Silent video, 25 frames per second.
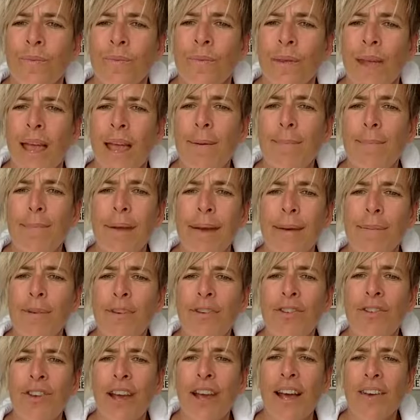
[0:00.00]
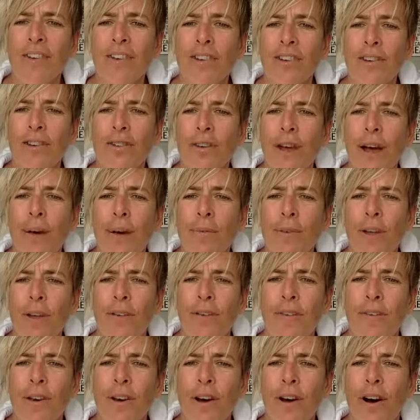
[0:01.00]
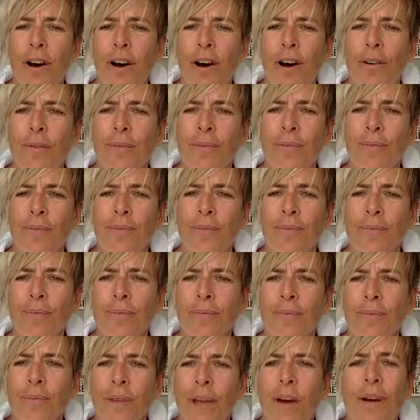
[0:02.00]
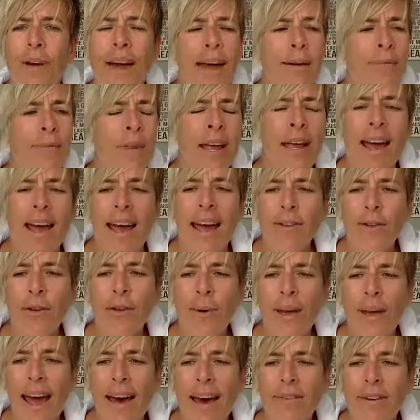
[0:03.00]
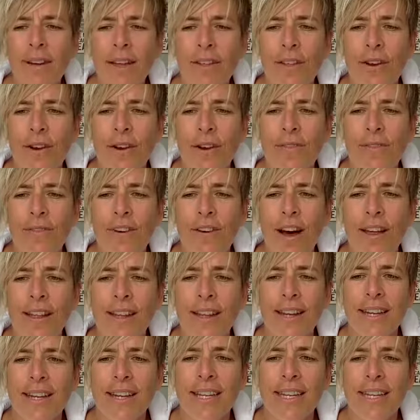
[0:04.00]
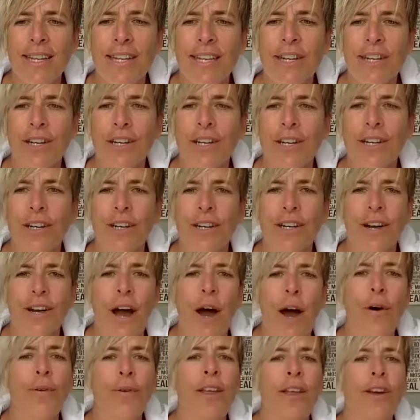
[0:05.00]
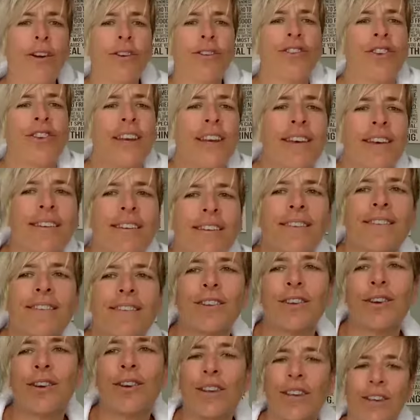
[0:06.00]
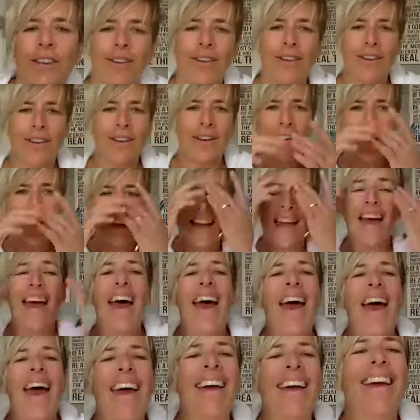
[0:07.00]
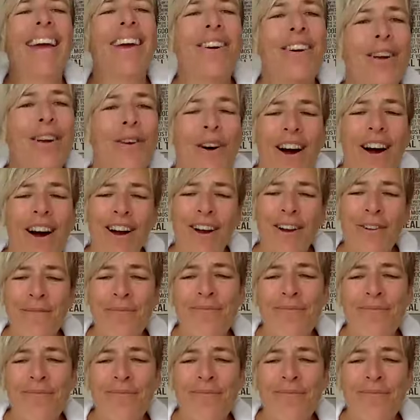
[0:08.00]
And maybe she actually dropped off the call. Okay, do we have another volunteer? Oh, there she is. Good. Hey, here you are.